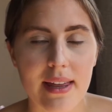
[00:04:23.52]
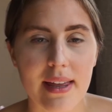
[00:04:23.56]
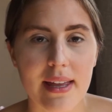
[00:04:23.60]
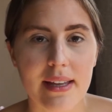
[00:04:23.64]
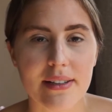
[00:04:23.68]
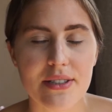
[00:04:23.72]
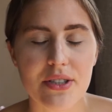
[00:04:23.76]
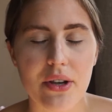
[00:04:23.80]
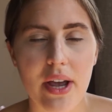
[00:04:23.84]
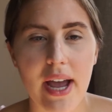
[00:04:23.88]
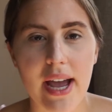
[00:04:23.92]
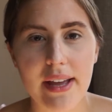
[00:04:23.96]

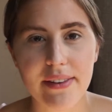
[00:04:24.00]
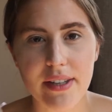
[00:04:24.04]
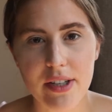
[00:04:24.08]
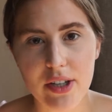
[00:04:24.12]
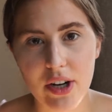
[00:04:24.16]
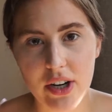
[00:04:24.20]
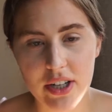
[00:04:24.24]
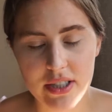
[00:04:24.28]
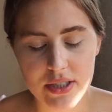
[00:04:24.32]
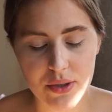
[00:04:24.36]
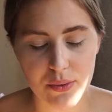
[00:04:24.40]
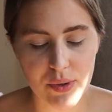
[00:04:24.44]
So I had the
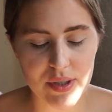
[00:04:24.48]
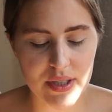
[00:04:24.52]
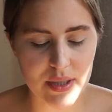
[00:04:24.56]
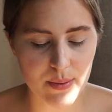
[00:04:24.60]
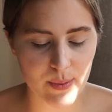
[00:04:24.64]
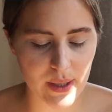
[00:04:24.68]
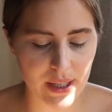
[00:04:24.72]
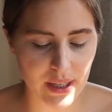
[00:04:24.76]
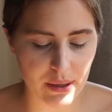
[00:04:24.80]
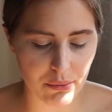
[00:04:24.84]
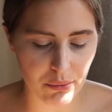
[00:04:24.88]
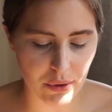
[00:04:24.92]
NARS one to
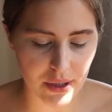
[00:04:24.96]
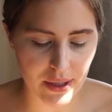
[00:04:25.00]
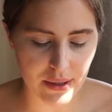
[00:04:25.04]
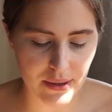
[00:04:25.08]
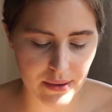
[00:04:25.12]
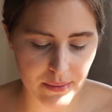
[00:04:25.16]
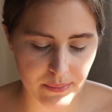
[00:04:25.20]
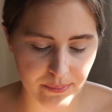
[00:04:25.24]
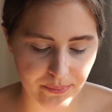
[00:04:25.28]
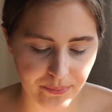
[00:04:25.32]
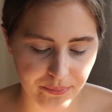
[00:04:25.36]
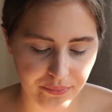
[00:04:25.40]
begin
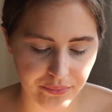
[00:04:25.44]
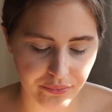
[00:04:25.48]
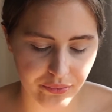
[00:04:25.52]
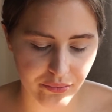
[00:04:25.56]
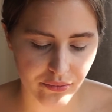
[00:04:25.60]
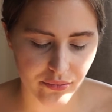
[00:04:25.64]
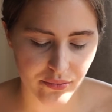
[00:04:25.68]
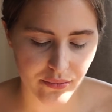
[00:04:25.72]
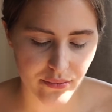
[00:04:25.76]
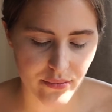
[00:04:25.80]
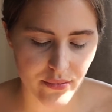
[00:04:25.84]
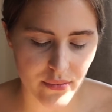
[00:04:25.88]
with.
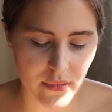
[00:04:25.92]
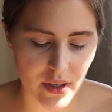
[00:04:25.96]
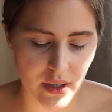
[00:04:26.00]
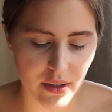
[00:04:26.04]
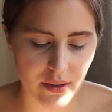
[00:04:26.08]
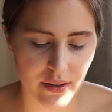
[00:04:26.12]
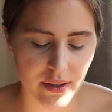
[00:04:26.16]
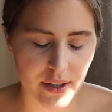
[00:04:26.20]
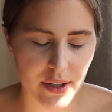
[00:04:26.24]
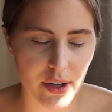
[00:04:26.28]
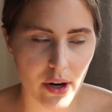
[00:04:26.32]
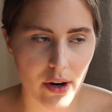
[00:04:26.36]

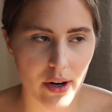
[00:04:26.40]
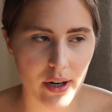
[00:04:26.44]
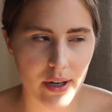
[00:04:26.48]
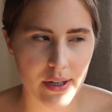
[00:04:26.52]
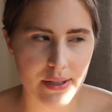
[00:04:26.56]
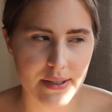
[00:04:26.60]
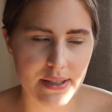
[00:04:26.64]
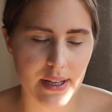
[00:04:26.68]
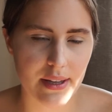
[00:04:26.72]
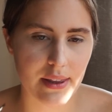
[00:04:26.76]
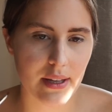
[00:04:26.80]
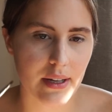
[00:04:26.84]
The
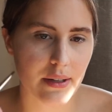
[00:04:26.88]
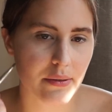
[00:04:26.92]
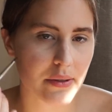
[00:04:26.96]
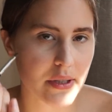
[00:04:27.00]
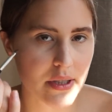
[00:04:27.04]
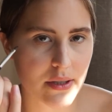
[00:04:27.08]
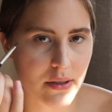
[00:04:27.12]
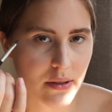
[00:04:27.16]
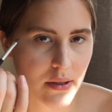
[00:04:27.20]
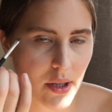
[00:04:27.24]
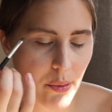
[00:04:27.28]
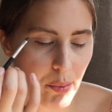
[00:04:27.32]
NARS, I think it
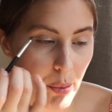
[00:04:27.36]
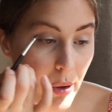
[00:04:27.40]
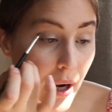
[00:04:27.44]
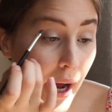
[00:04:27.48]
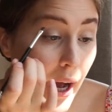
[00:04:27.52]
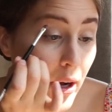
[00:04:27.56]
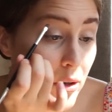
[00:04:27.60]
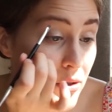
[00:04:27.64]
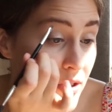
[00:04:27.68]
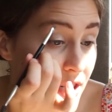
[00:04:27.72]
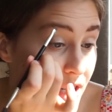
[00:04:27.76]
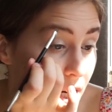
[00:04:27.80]
was a
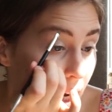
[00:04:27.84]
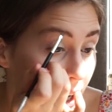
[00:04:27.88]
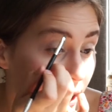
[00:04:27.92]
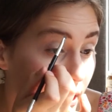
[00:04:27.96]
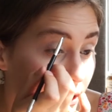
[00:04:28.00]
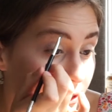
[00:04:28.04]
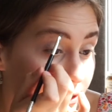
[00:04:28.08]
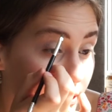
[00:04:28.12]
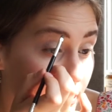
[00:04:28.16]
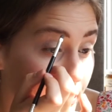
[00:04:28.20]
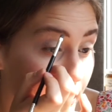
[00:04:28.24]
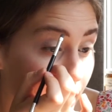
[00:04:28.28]
brow
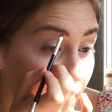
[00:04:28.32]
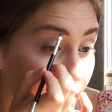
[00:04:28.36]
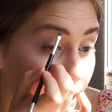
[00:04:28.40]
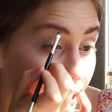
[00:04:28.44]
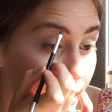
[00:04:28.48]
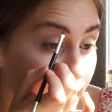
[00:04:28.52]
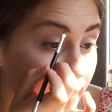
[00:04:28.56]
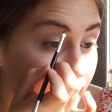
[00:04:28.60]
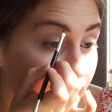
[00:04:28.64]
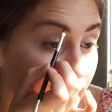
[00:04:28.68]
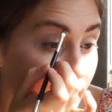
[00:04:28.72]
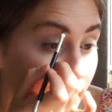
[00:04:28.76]
gel from
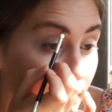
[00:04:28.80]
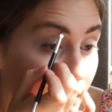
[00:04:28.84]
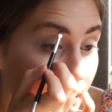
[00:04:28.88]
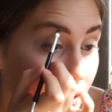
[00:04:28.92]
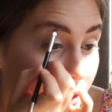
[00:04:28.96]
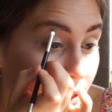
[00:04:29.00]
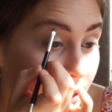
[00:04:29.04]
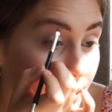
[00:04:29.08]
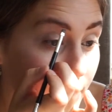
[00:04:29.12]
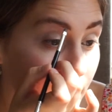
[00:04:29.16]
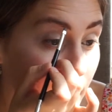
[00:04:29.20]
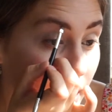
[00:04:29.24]
NARS,
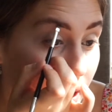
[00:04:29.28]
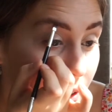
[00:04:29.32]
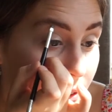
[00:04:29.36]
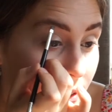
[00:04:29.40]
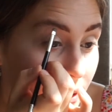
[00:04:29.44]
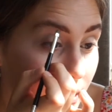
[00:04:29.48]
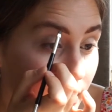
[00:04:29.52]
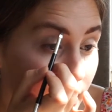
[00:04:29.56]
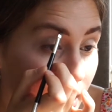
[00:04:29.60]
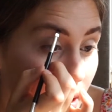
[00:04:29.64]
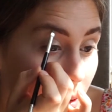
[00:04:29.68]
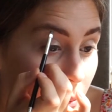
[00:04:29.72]
which is
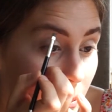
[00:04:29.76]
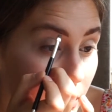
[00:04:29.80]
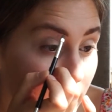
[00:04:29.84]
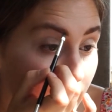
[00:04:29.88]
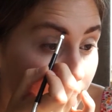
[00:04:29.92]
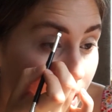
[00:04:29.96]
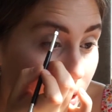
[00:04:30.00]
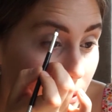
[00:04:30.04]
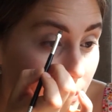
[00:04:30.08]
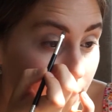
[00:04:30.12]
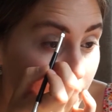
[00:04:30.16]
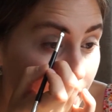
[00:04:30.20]
basically a
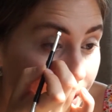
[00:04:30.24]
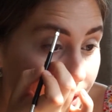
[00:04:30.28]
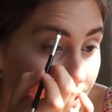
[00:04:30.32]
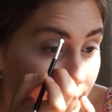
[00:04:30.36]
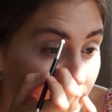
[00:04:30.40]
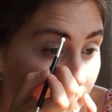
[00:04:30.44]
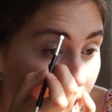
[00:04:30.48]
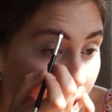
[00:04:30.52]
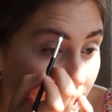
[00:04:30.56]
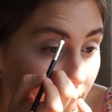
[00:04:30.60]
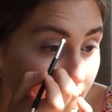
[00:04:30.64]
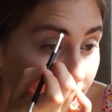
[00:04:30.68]
brow
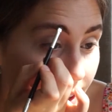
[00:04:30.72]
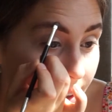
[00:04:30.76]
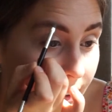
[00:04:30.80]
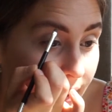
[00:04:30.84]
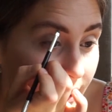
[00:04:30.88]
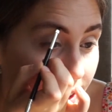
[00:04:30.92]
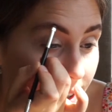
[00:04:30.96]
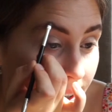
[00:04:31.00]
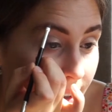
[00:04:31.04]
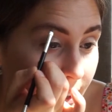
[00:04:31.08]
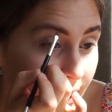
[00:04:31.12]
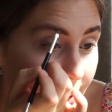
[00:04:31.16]
mascara. And
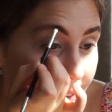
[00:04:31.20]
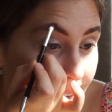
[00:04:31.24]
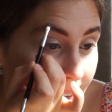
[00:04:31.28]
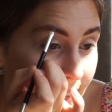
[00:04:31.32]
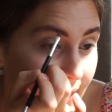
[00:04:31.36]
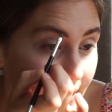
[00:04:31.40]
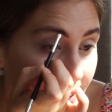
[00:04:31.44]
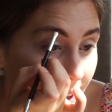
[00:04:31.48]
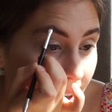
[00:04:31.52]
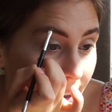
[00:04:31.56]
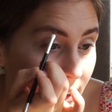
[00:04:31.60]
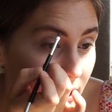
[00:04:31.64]
then I
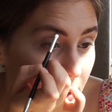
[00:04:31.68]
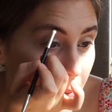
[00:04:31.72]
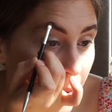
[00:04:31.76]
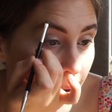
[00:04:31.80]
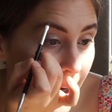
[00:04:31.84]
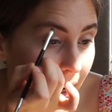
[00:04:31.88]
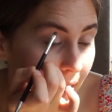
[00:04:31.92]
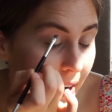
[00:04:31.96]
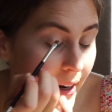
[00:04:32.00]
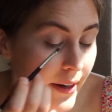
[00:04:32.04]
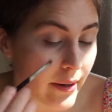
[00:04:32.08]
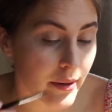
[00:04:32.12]
scaled
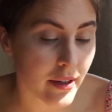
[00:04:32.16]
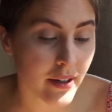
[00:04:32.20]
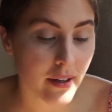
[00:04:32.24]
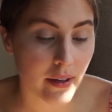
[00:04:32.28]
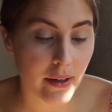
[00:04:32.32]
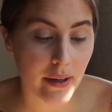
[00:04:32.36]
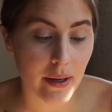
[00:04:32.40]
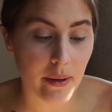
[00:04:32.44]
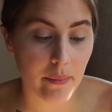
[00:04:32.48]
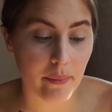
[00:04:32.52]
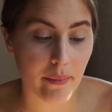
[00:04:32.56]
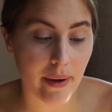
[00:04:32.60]
back
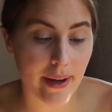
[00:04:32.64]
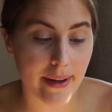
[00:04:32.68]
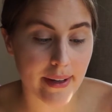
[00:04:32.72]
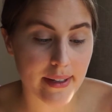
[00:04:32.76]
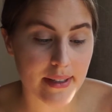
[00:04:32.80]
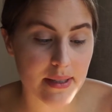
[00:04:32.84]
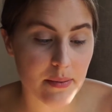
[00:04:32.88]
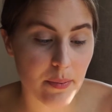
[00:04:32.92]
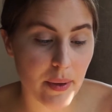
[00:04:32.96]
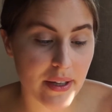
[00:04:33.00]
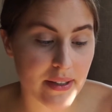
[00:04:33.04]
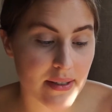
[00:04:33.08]
my
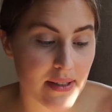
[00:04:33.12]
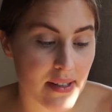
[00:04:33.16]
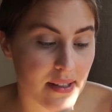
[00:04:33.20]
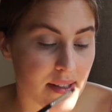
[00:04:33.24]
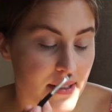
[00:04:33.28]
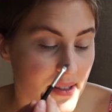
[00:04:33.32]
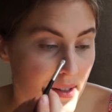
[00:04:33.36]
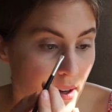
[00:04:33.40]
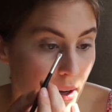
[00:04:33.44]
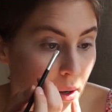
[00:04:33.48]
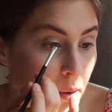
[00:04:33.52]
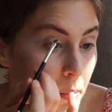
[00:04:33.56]

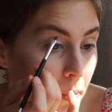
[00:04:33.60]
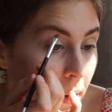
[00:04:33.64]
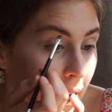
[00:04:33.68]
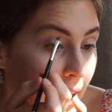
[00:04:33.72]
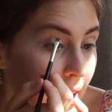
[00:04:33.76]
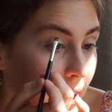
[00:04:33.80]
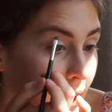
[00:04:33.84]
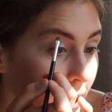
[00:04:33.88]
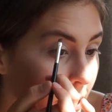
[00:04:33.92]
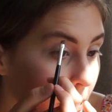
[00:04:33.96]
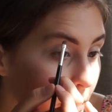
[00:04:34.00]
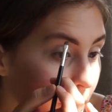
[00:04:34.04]
expenses on
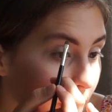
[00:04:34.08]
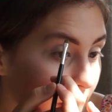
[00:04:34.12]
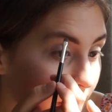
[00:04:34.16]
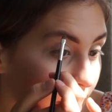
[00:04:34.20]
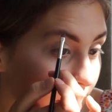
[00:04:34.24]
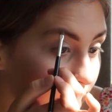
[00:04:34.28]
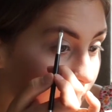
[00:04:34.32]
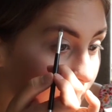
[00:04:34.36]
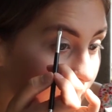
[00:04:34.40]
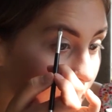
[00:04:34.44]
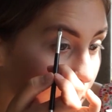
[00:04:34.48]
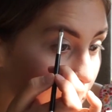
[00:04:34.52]
makeup
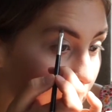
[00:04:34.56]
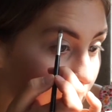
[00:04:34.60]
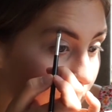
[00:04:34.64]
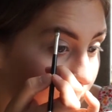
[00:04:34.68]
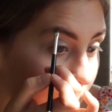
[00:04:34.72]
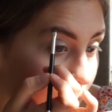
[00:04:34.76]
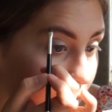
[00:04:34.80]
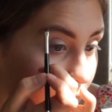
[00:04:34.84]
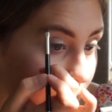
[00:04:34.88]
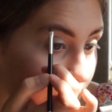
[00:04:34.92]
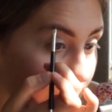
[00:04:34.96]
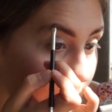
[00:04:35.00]
and I
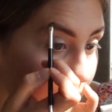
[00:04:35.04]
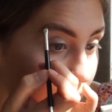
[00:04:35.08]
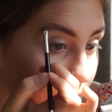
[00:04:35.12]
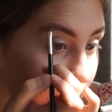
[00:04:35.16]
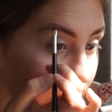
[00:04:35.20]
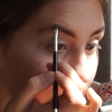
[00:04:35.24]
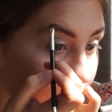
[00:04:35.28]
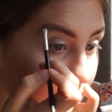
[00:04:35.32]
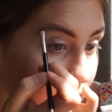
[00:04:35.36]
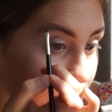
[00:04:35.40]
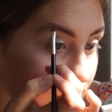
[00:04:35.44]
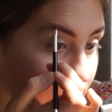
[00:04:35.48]
bought the
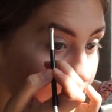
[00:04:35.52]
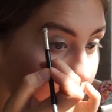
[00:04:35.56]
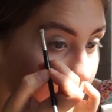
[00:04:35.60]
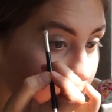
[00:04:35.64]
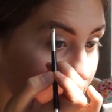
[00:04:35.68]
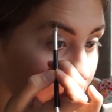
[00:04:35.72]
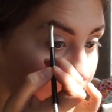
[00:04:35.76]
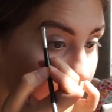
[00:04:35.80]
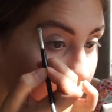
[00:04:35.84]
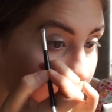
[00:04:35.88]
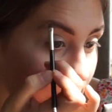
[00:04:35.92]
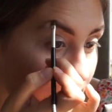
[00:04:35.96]
NYX
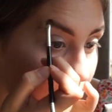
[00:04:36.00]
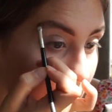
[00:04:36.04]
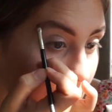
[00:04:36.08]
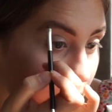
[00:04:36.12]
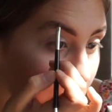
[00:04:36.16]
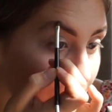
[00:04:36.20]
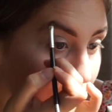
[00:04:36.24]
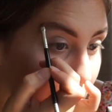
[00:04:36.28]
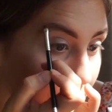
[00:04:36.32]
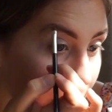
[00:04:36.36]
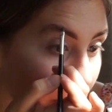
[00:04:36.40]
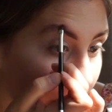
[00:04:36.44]

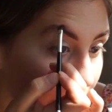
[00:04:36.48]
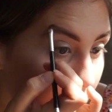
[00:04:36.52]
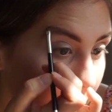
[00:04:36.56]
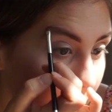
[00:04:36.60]
brow